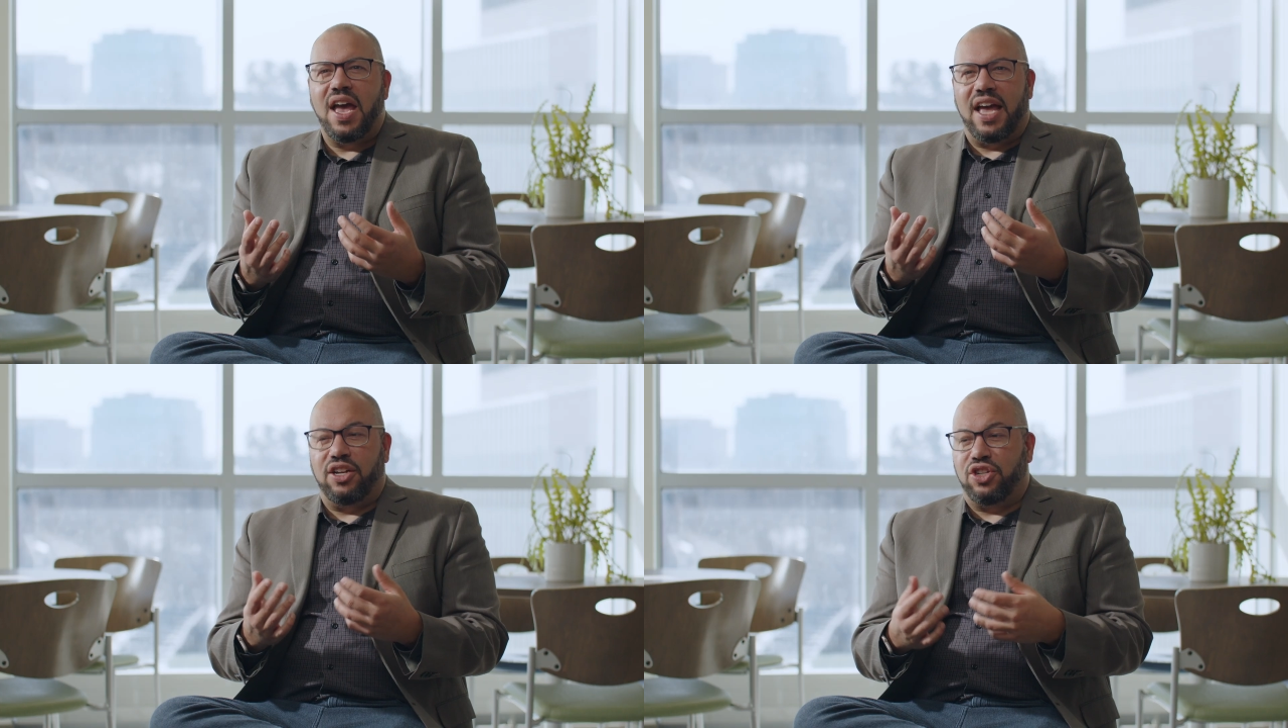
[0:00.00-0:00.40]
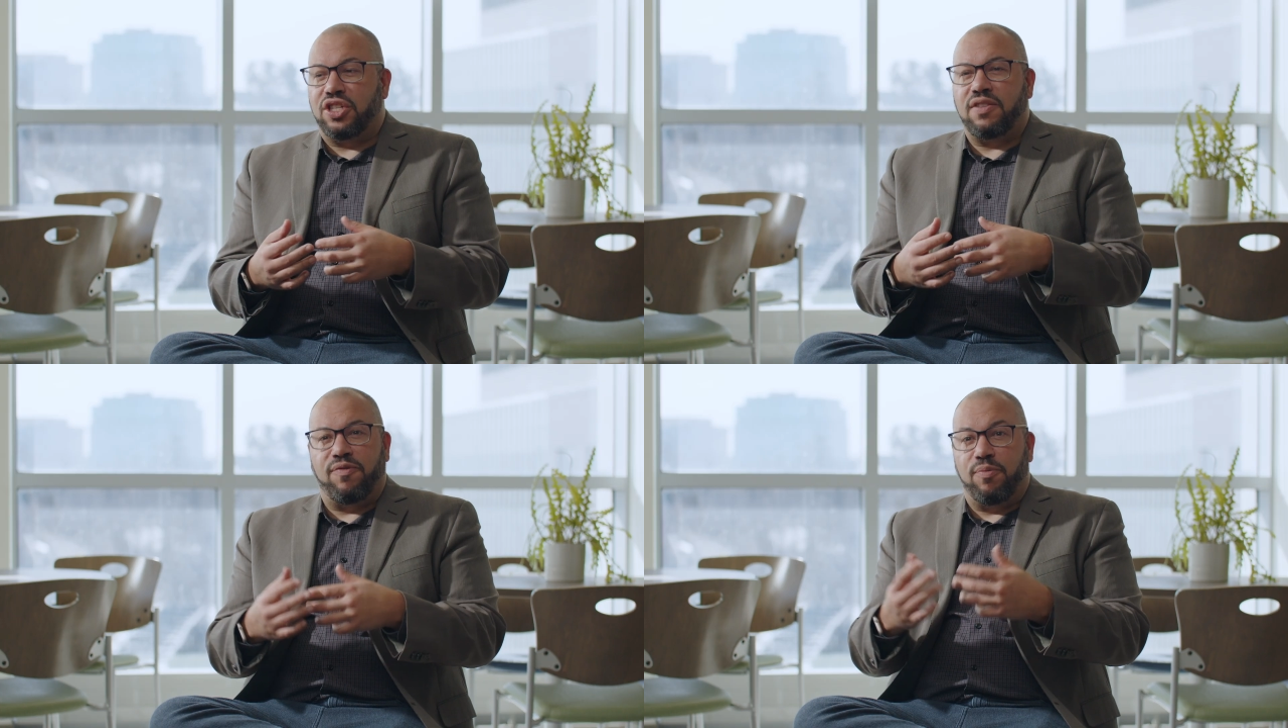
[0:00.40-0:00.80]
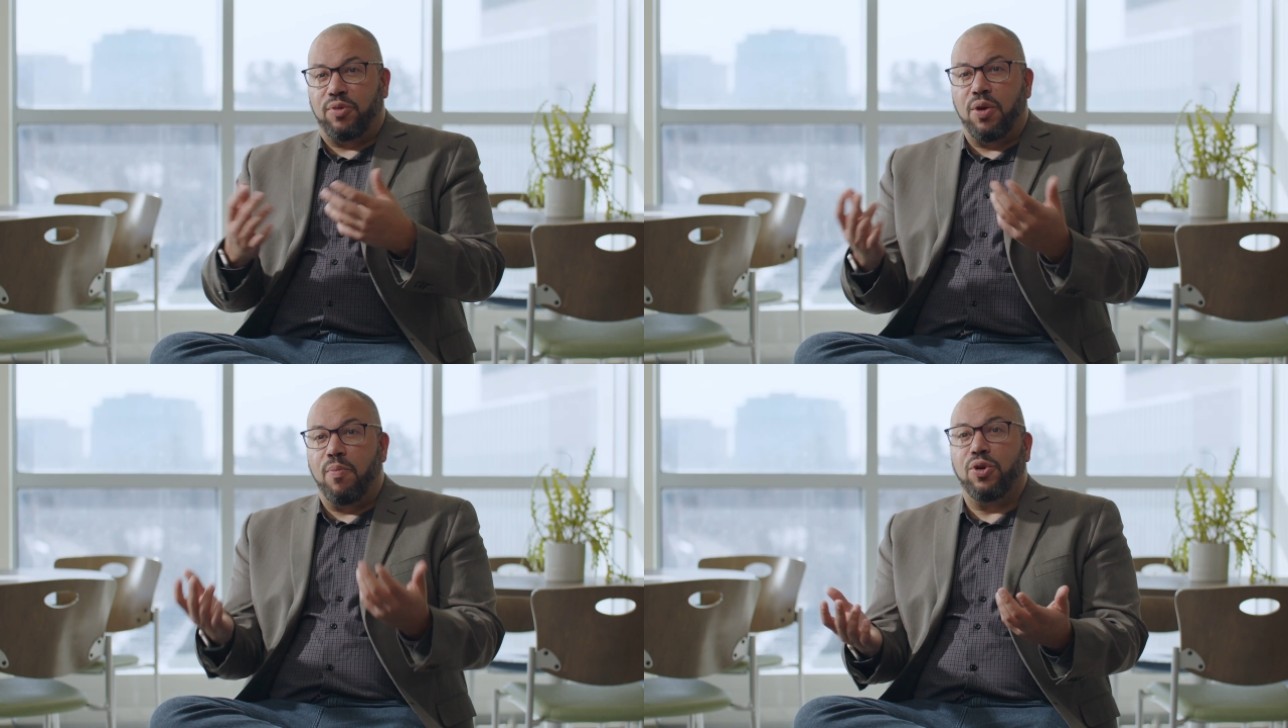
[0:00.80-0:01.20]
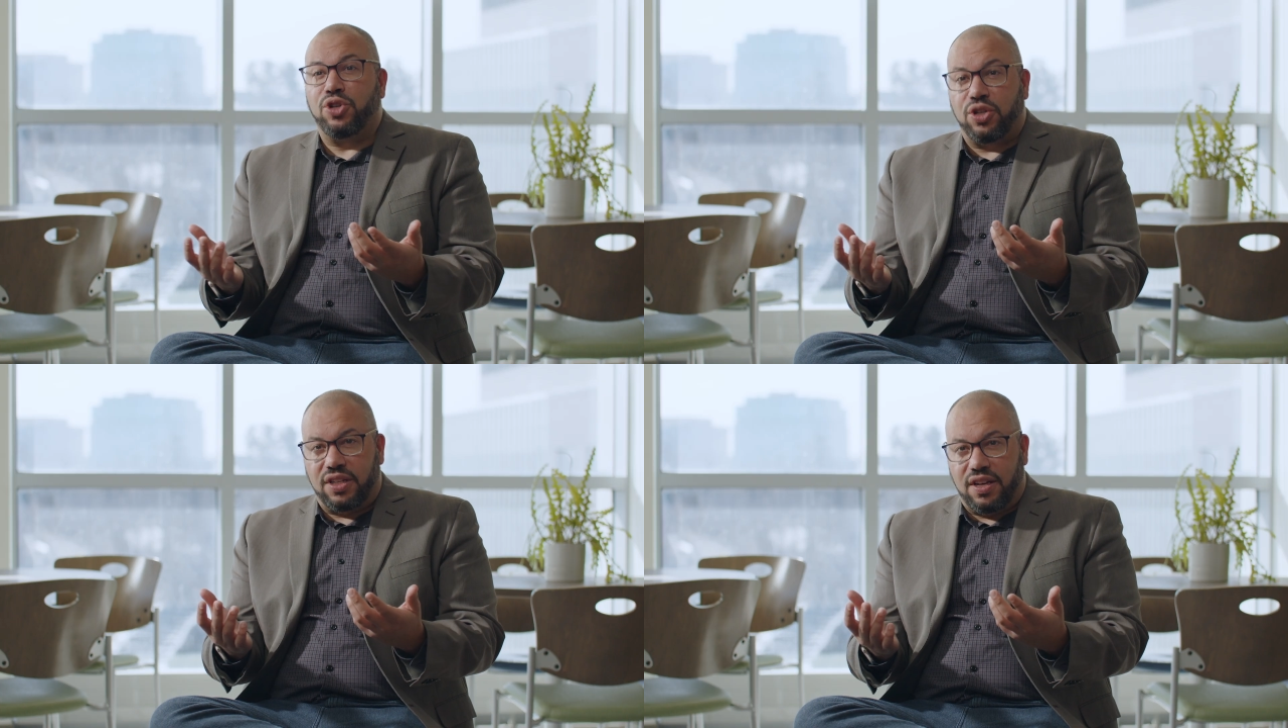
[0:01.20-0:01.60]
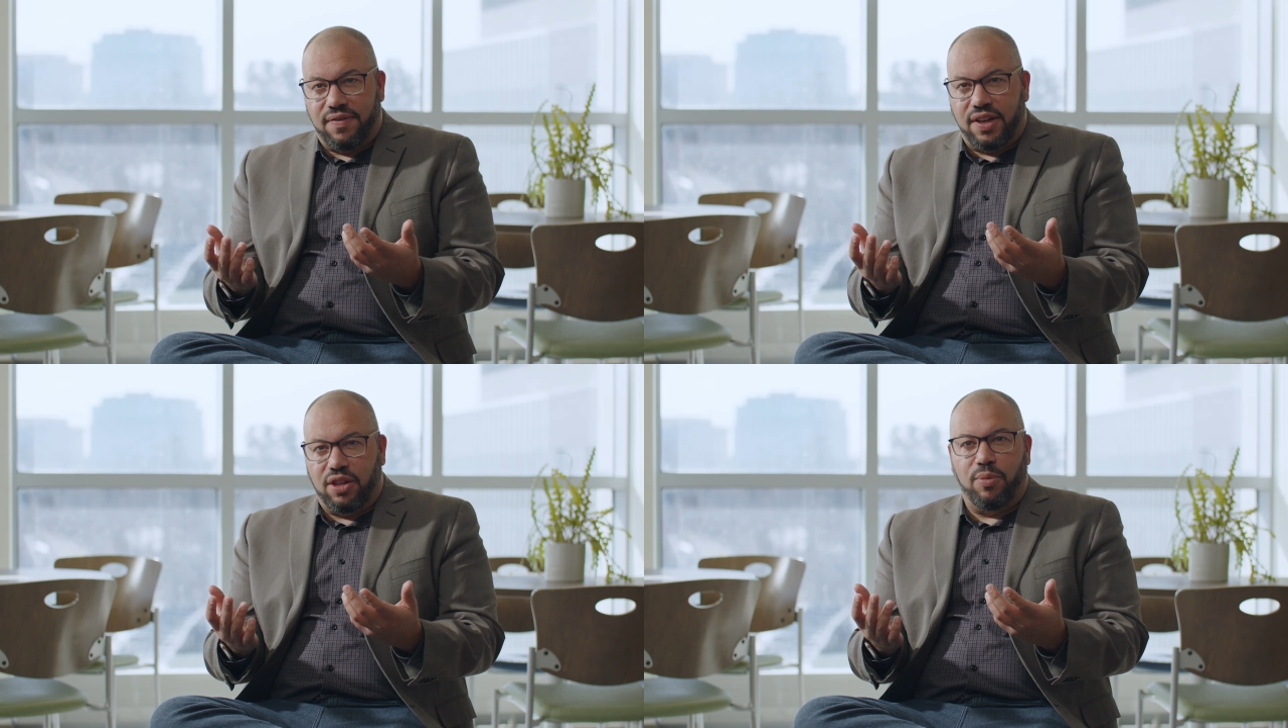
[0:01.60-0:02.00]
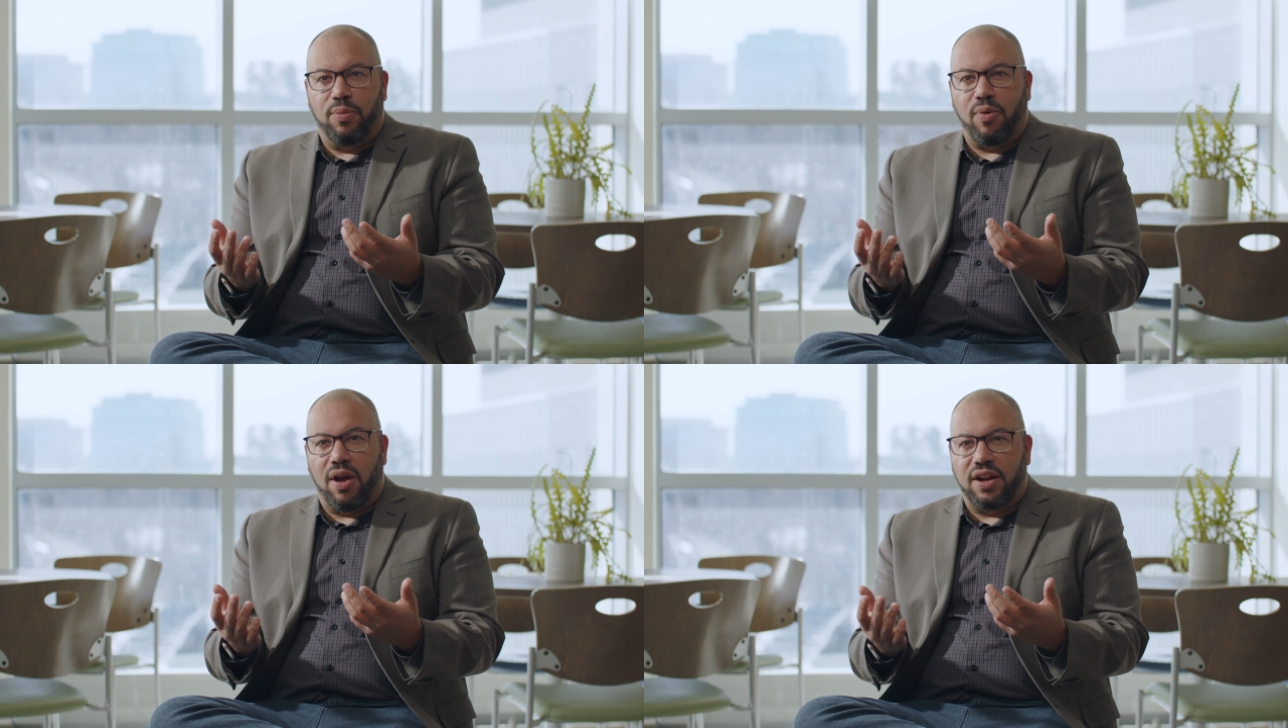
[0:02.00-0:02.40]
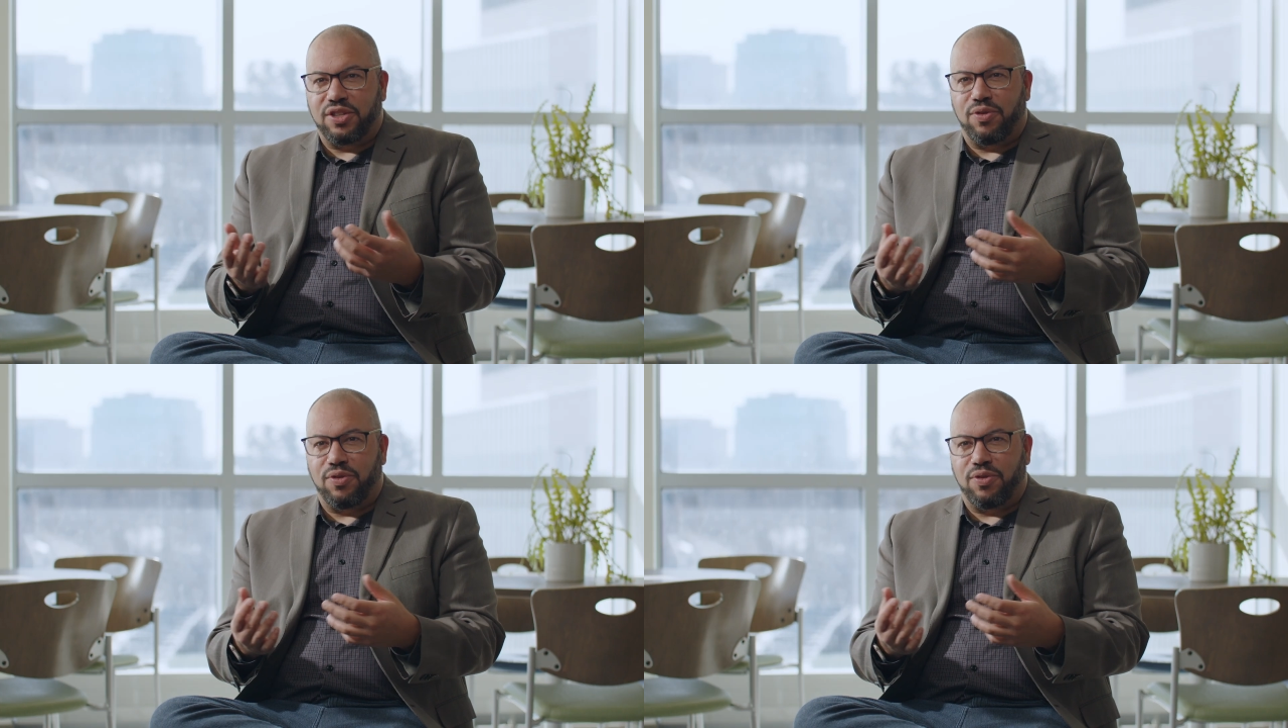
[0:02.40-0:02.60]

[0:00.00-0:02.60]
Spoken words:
and just from commercially available products,